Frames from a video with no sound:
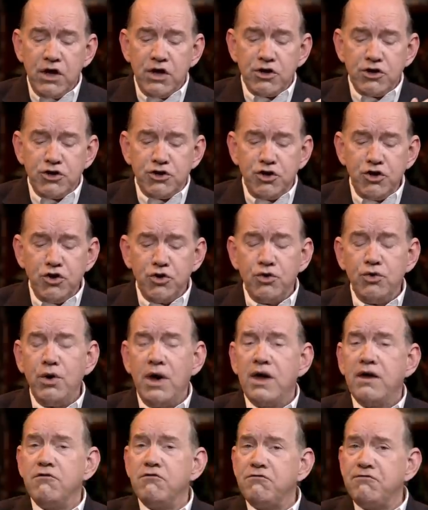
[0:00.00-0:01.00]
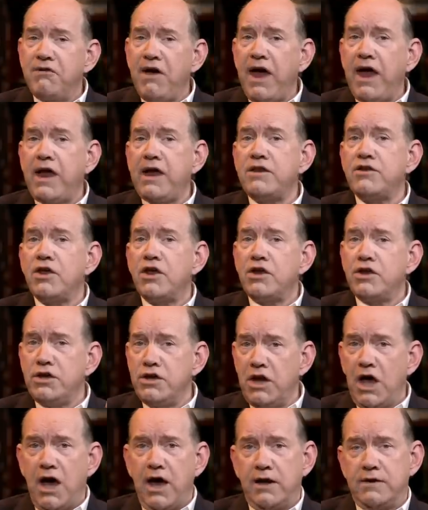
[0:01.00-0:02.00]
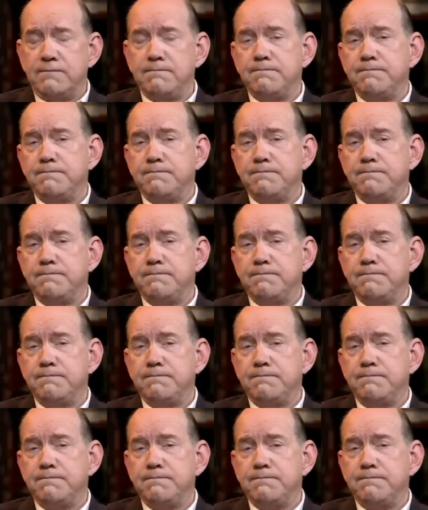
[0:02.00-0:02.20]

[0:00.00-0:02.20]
you faint not.